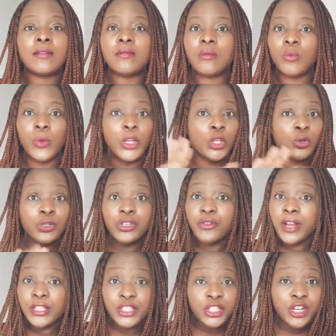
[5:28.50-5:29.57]
We use
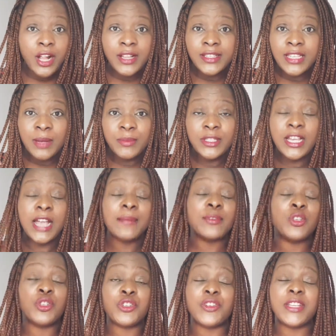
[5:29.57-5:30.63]
retinol sometimes
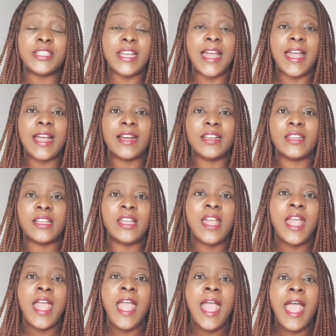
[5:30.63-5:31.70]
to treat acne.
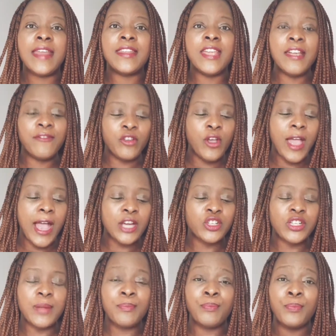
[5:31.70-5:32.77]
And if you
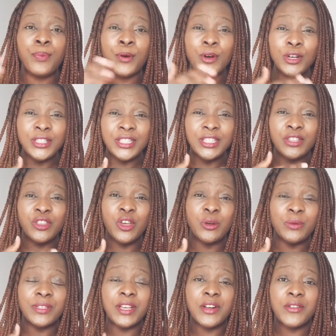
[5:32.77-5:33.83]
actually put
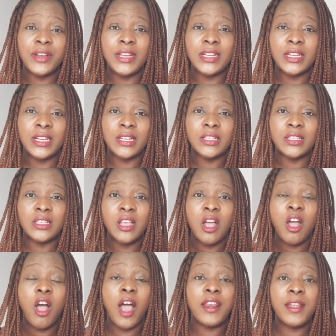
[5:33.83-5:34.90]
those ingredients
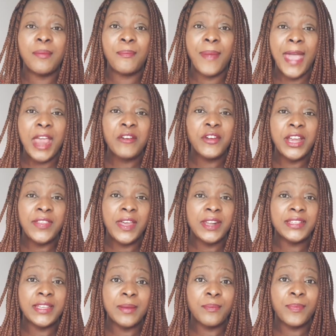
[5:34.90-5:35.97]
on a barrier that
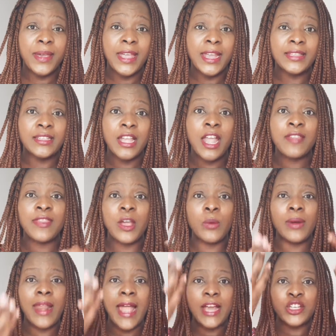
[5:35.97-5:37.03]
is impaired, they
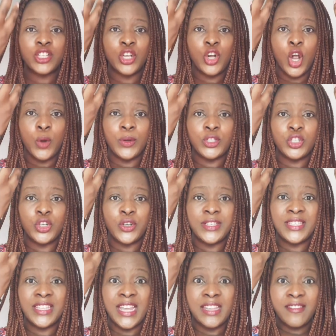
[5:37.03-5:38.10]
will actually go into your
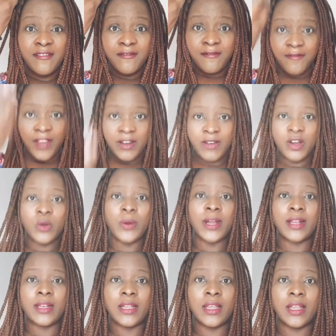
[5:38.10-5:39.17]
skin very
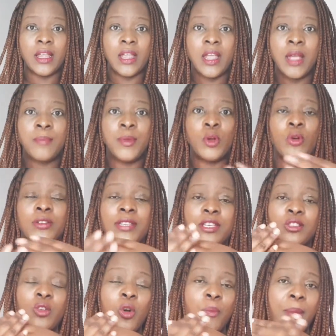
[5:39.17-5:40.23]
quickly because there's
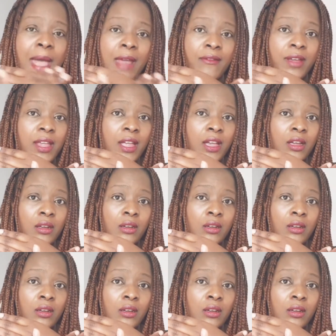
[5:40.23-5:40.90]
no barrier.